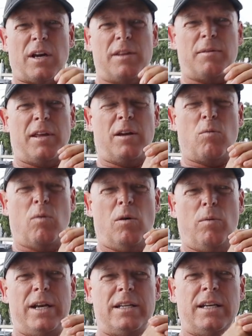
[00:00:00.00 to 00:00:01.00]
I think what
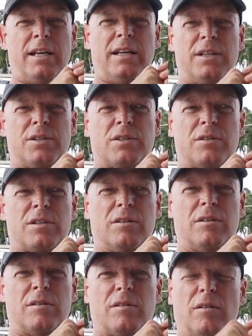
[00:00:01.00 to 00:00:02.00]
we did is
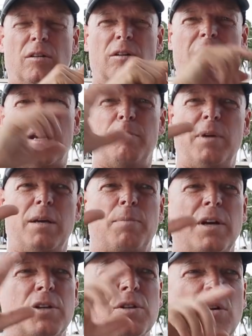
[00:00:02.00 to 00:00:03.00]
to look at a big
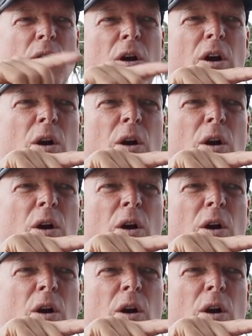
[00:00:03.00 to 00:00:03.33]
picture.